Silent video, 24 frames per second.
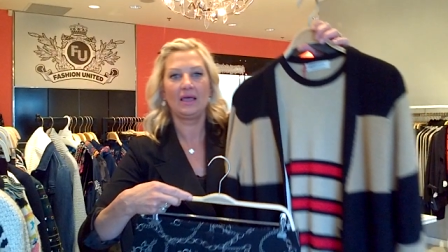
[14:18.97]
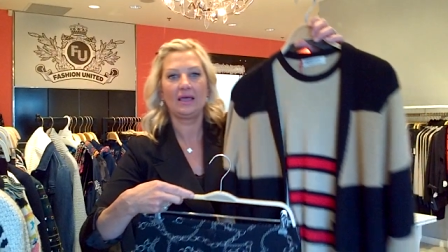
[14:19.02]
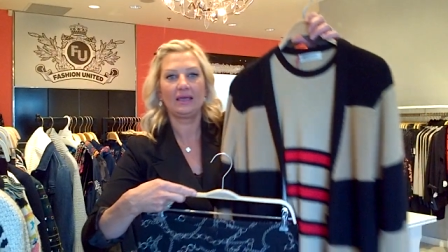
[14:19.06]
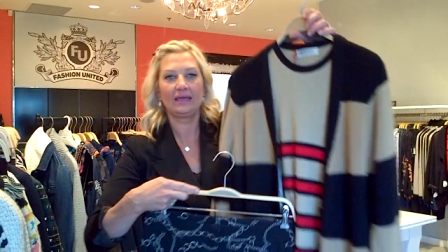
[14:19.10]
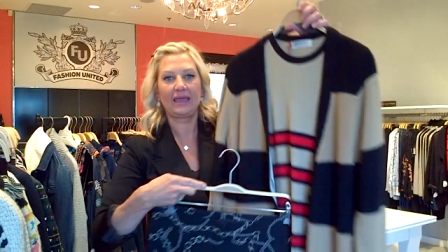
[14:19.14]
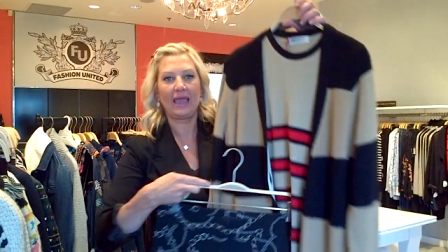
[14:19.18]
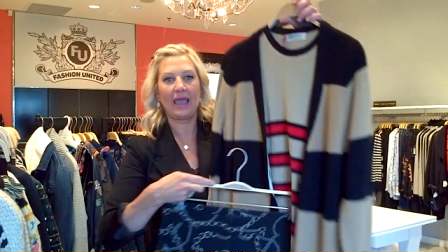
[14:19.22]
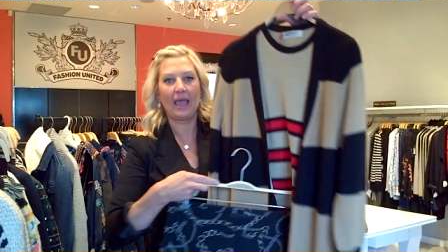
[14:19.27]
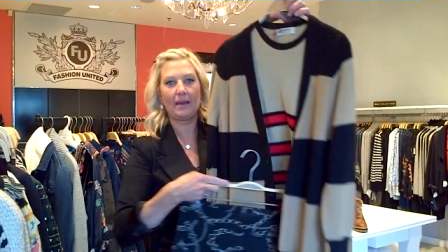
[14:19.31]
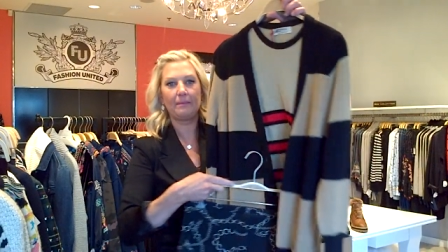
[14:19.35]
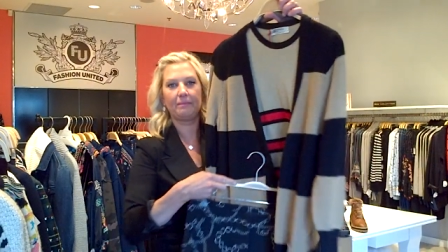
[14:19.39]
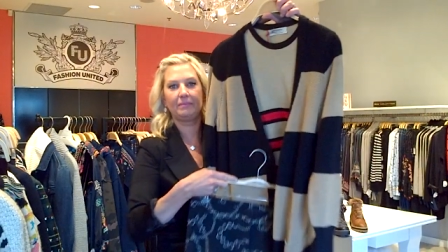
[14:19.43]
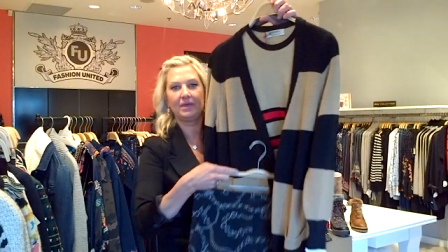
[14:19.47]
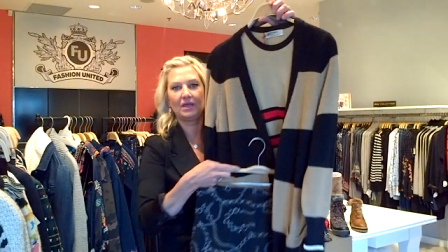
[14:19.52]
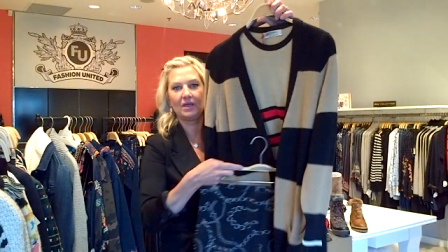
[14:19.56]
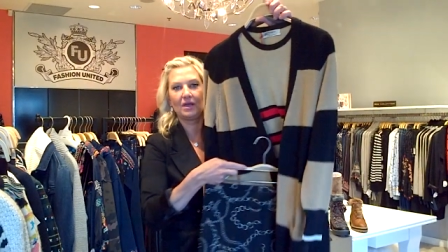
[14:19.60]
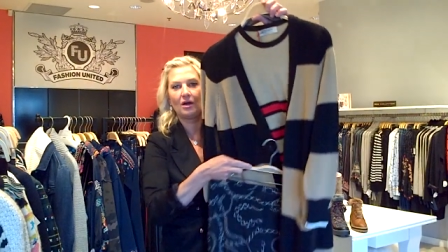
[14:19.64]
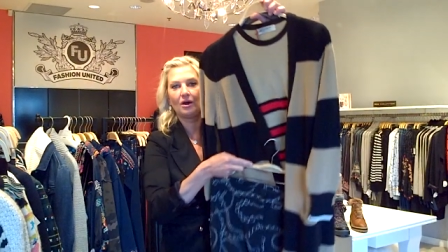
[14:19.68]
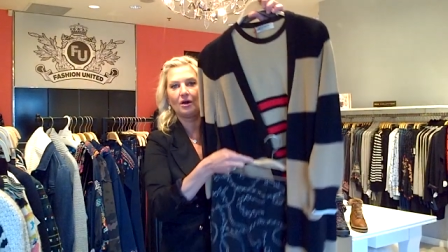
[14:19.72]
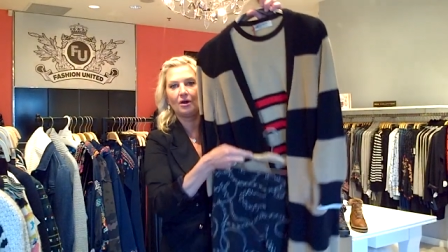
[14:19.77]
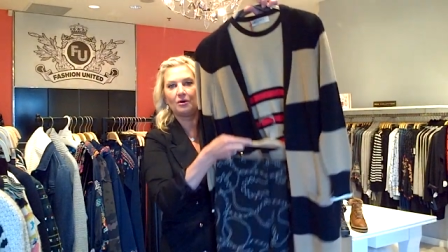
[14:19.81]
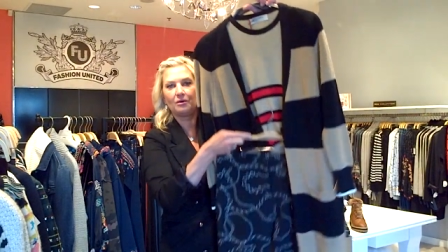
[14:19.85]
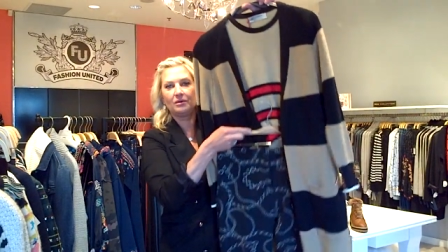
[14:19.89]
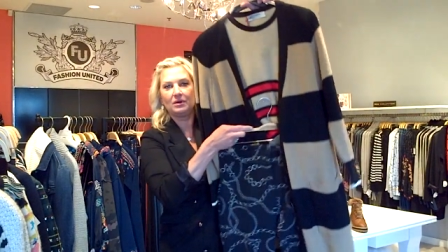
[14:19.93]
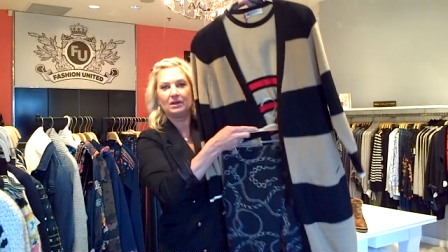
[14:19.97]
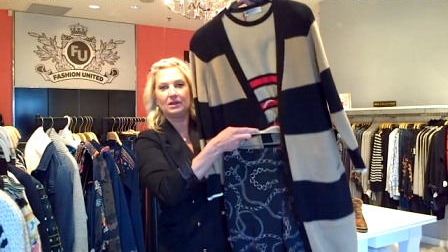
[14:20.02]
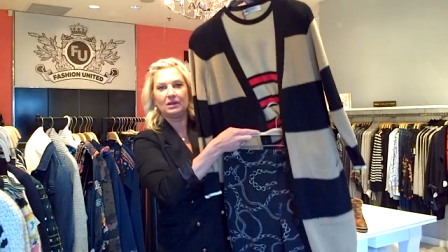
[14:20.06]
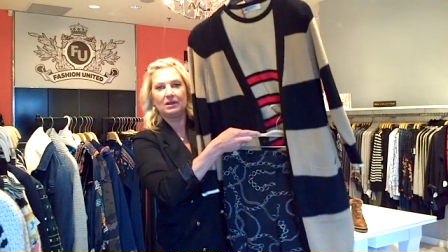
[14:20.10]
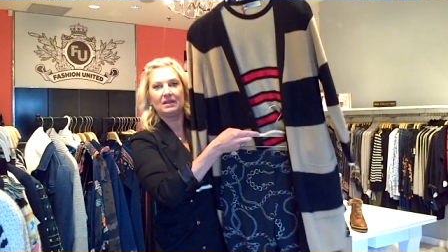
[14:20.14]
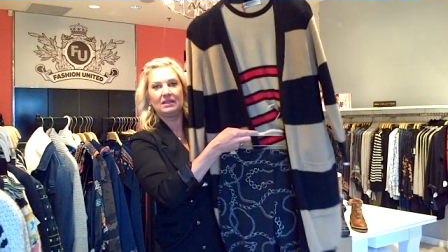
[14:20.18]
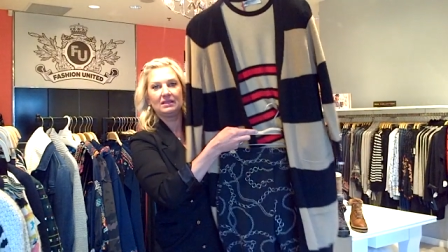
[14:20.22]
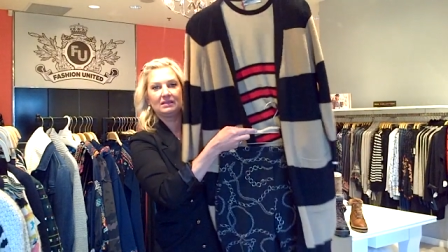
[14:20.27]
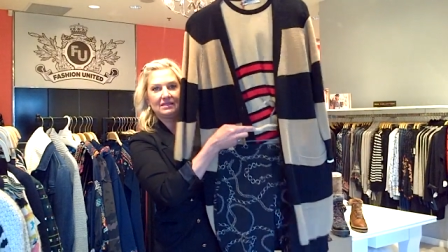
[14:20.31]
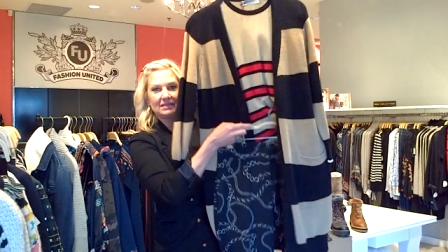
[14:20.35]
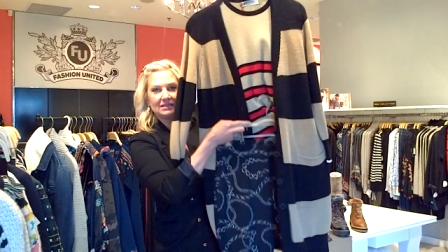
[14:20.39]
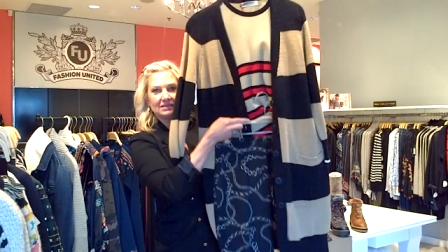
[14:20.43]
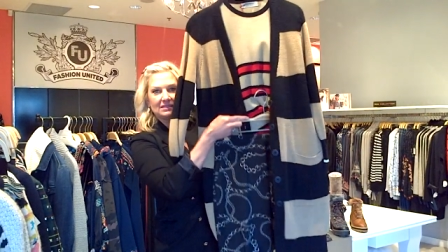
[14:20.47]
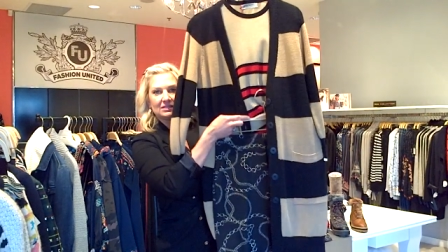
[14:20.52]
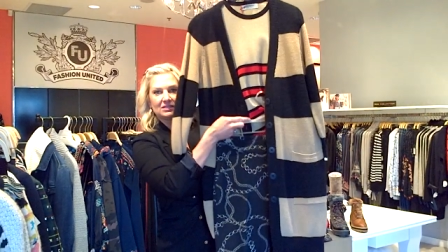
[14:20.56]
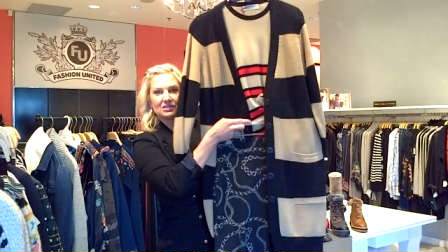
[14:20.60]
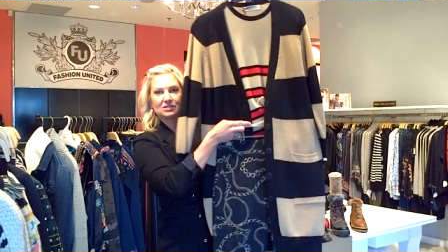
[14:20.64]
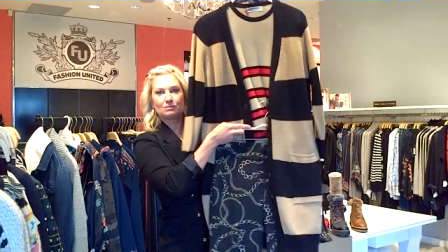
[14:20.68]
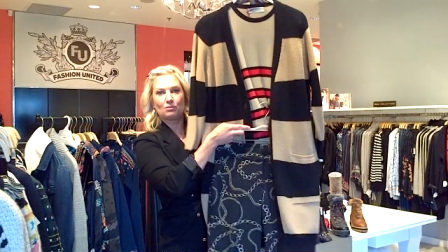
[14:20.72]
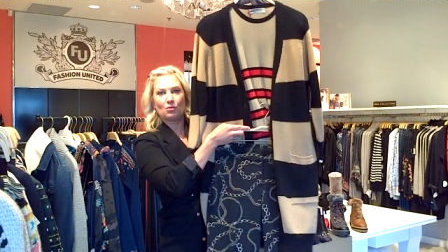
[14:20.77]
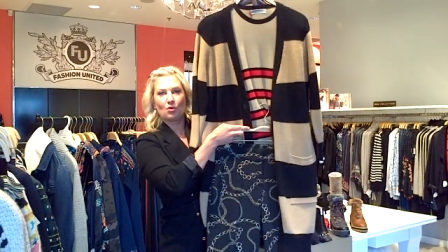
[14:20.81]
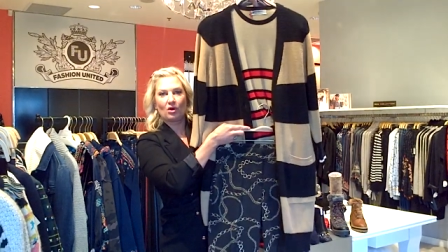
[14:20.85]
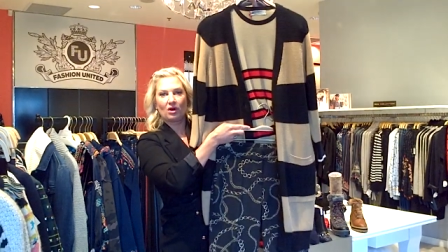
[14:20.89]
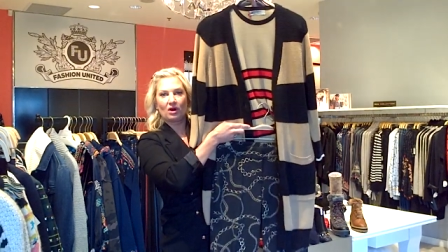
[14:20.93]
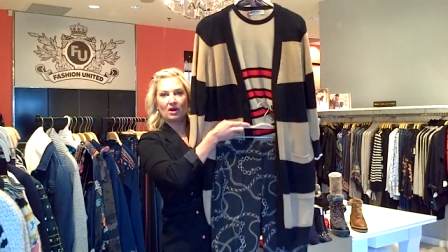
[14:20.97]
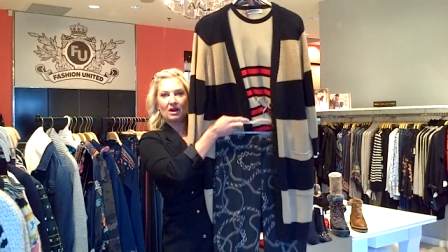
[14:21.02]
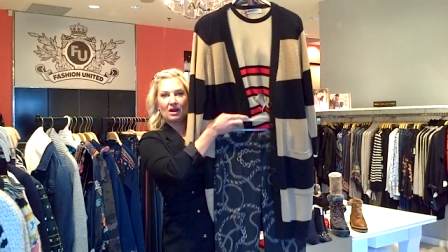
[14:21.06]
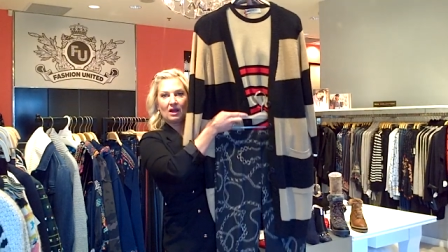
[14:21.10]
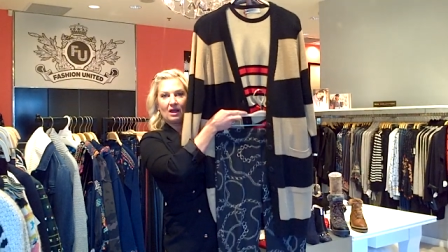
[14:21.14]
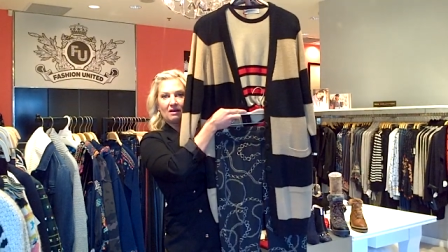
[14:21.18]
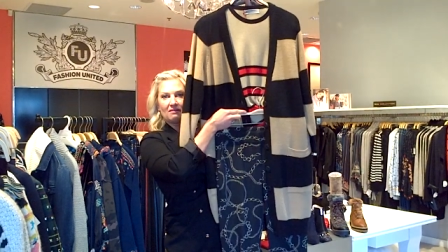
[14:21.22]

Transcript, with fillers: Cambio. This is more